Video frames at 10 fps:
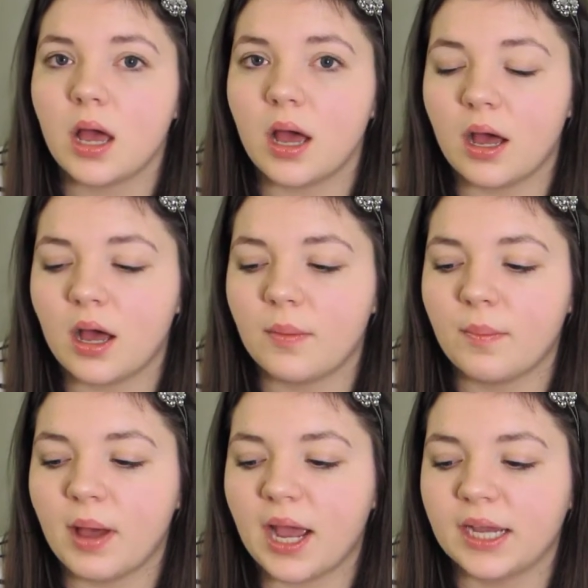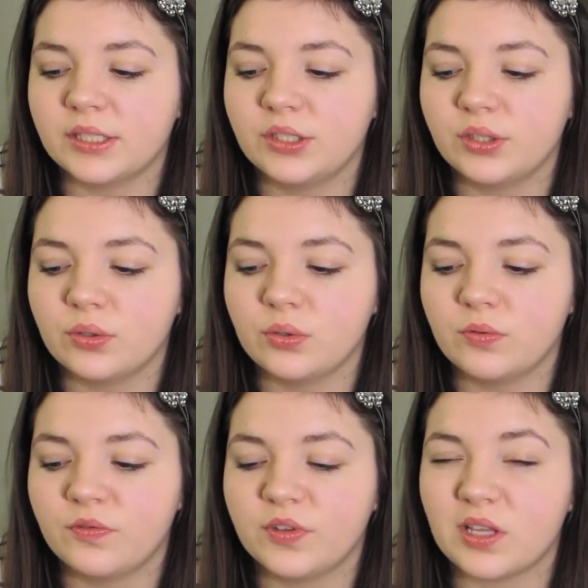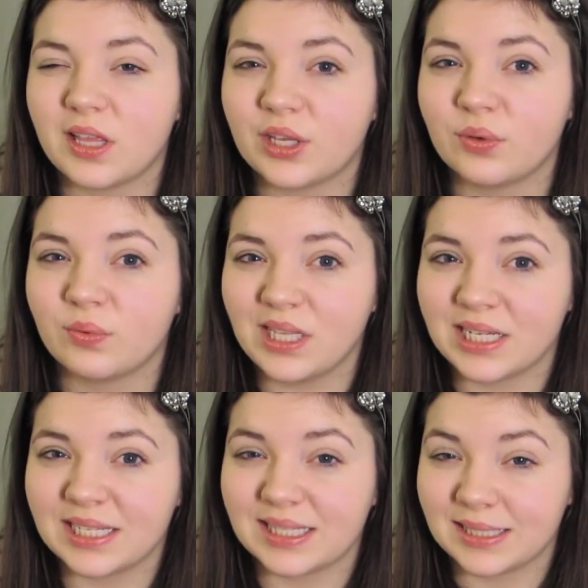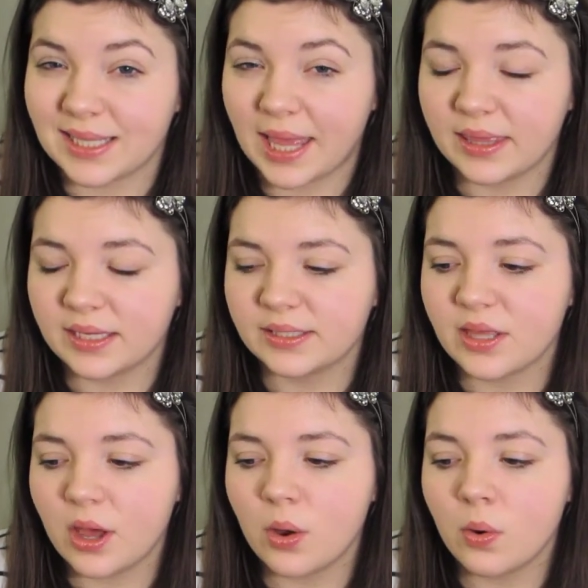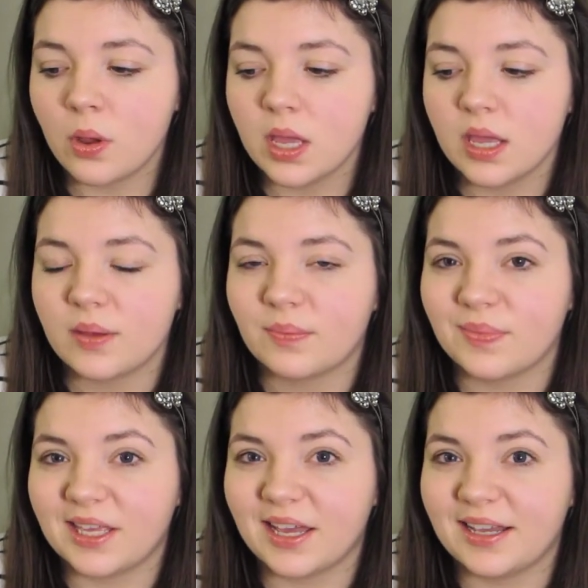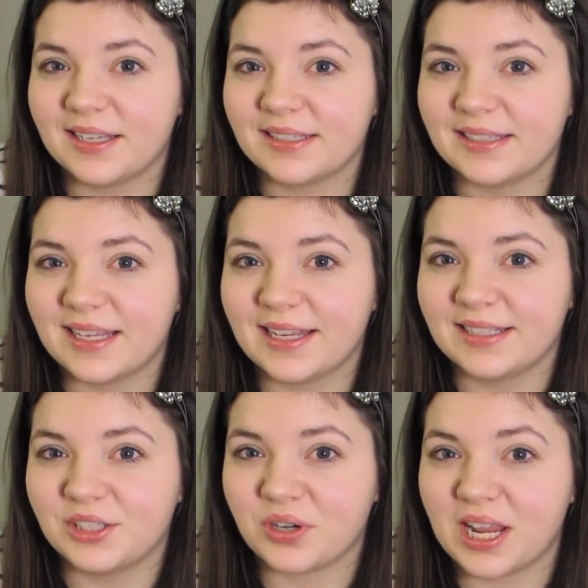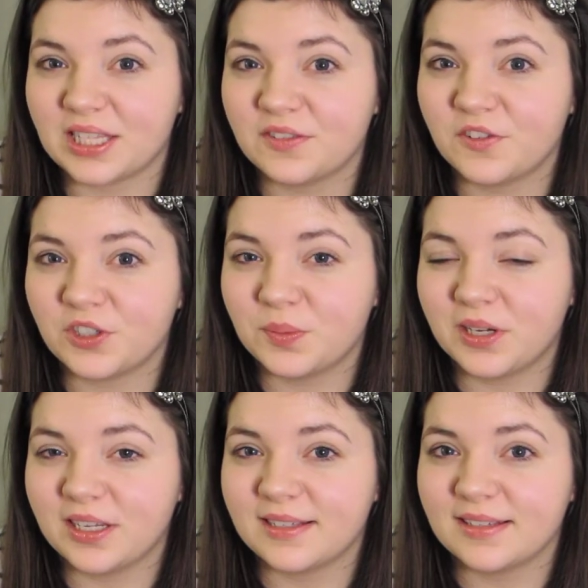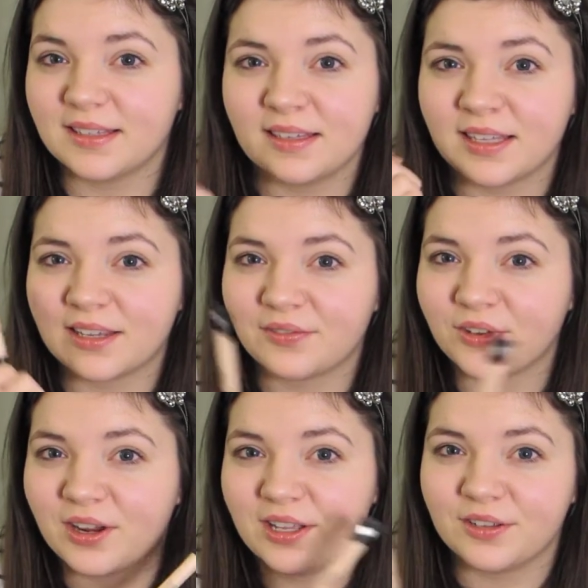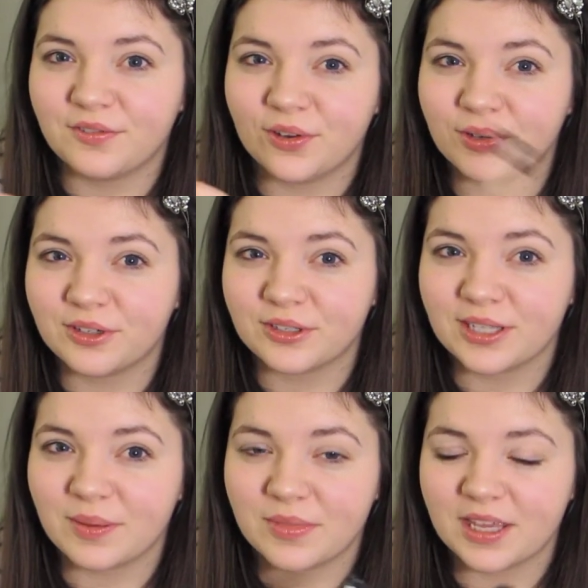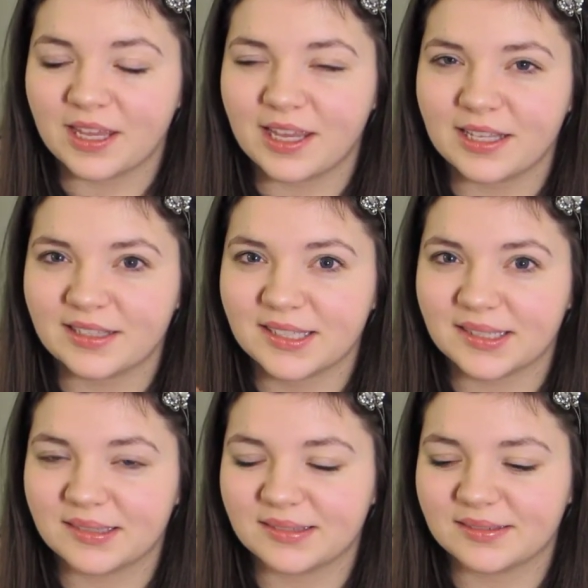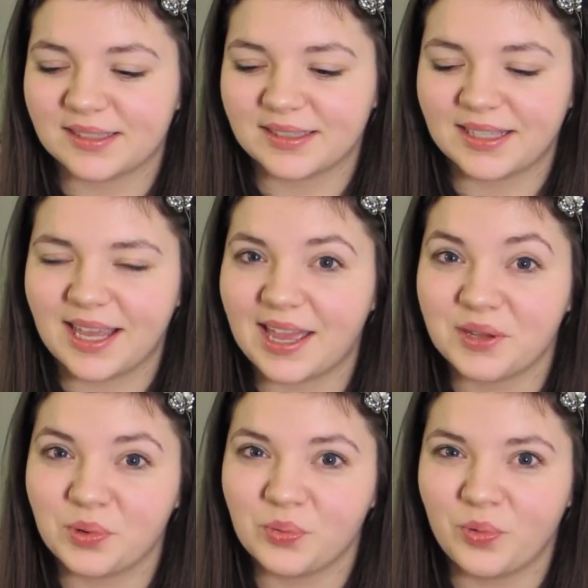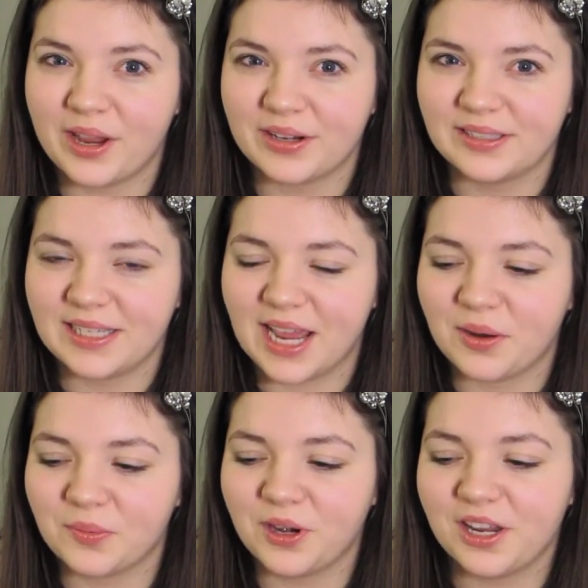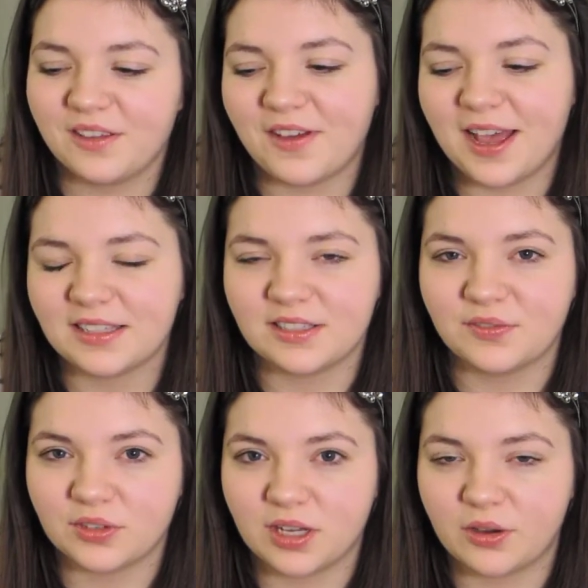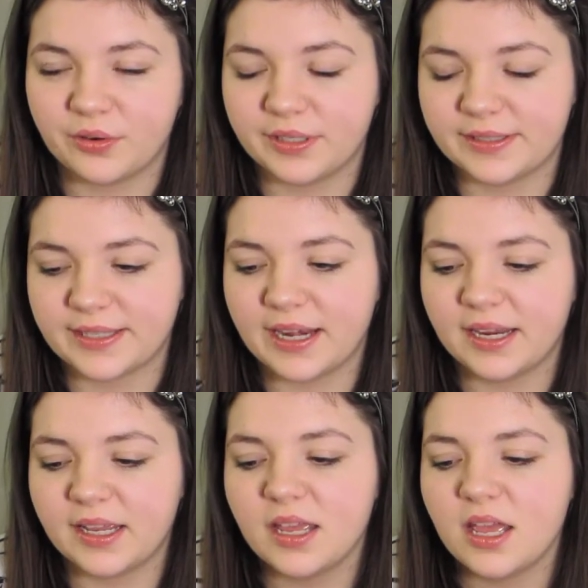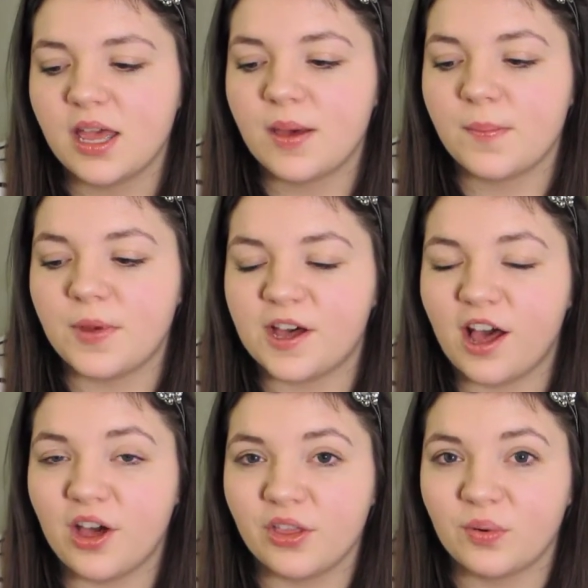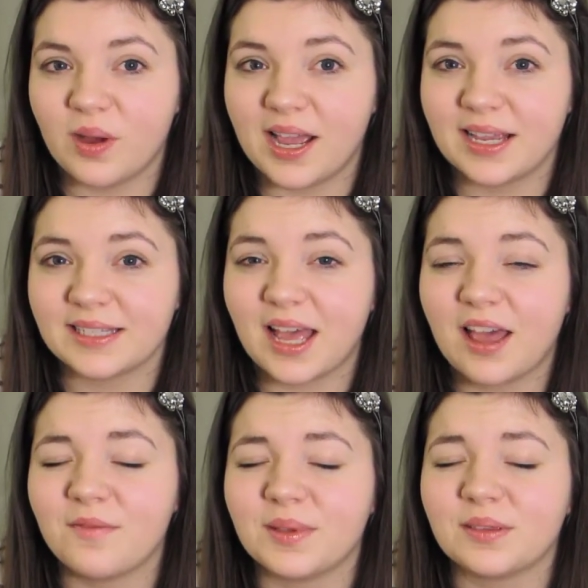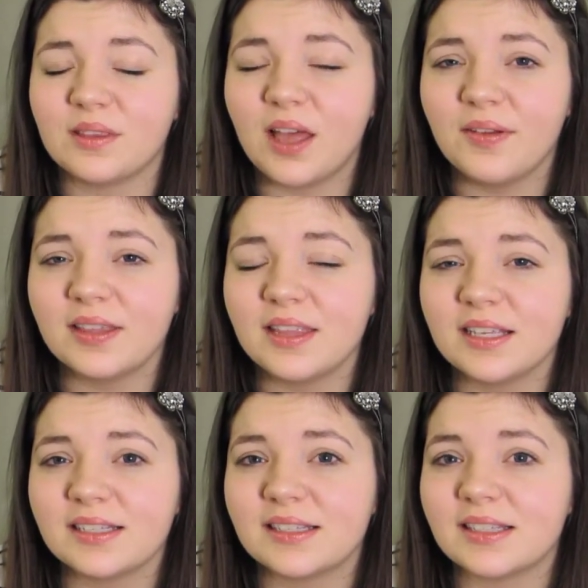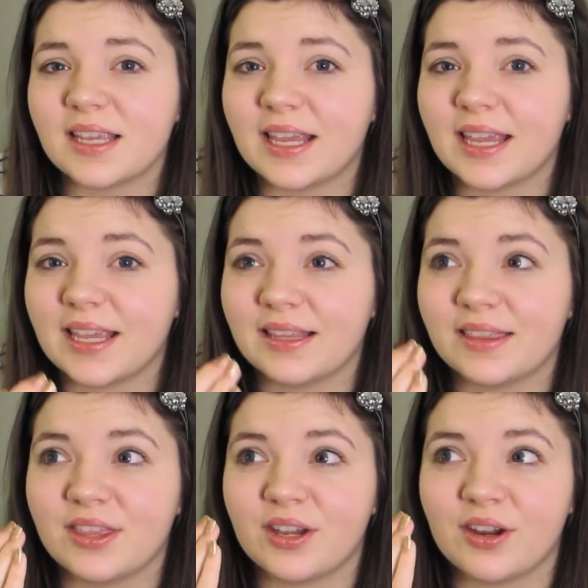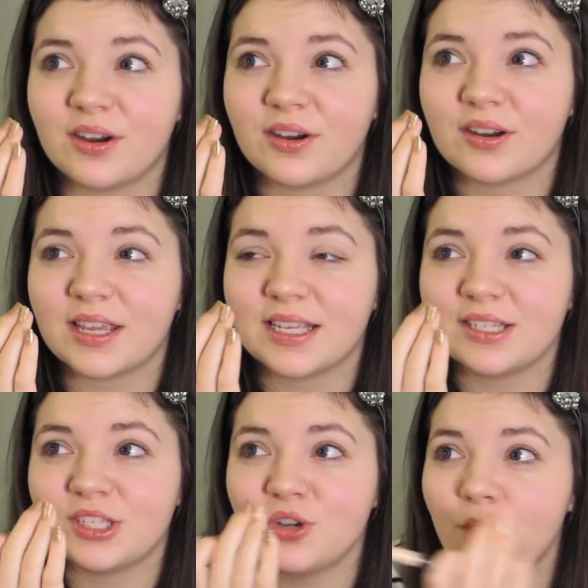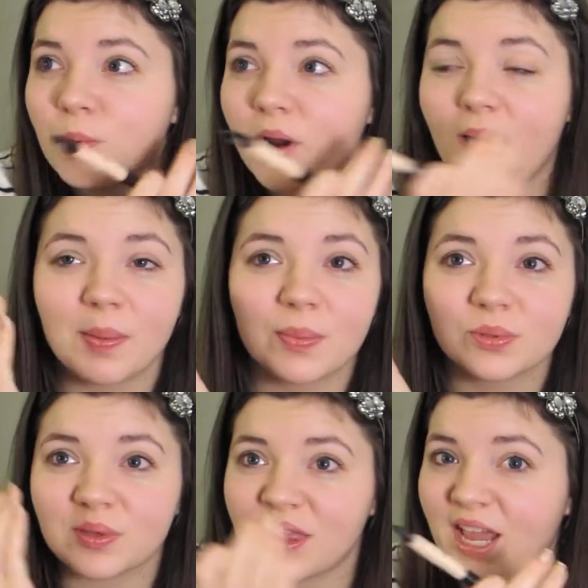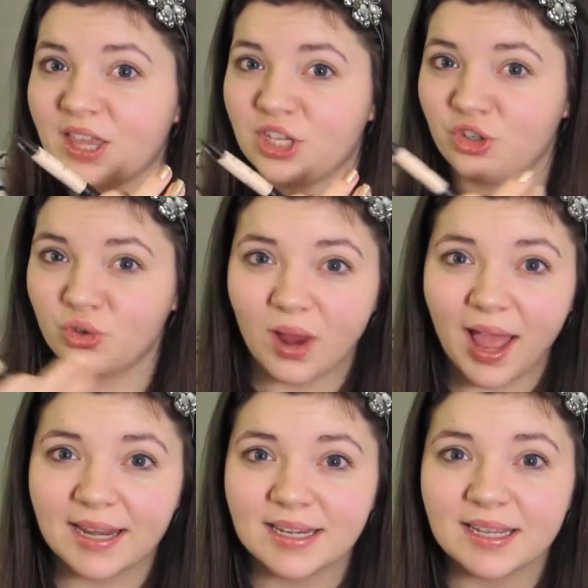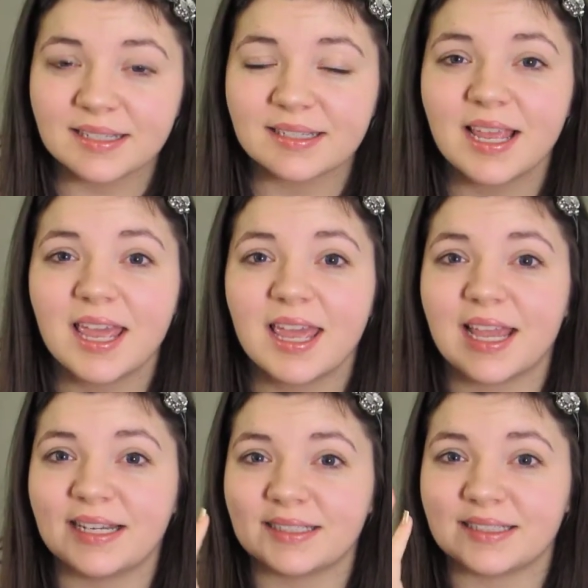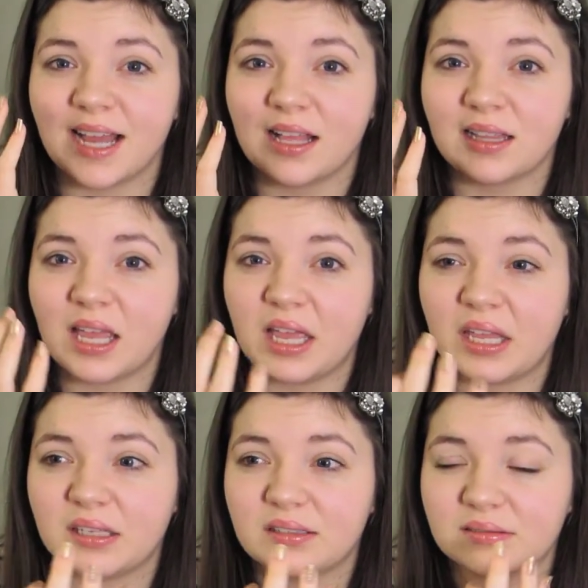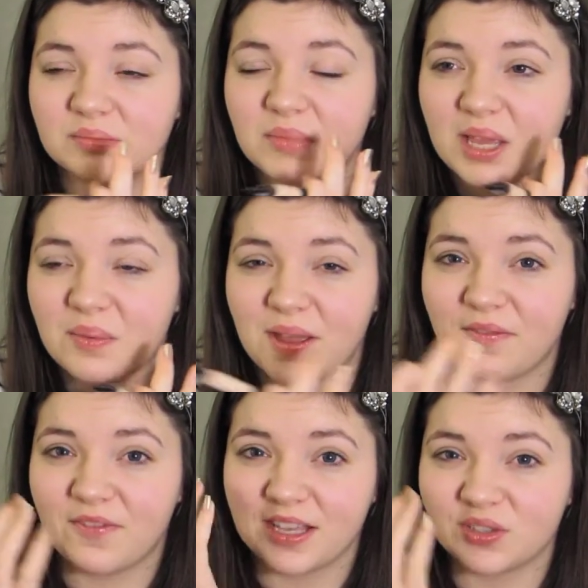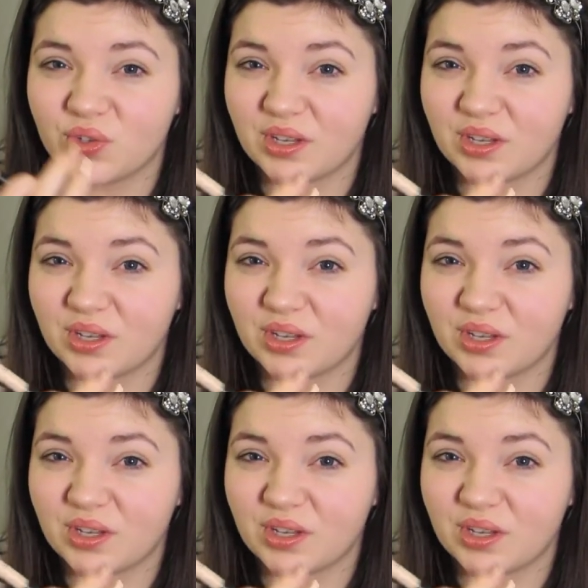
Um, I do feel like you really need to set this though, because it transfers pretty easily. Like if you're on the phone or something, it's, yeah, it wears down pretty fast if you're not going to set it. But otherwise, I've been loving this. There is no problems with like the dryness. It does not like make my face look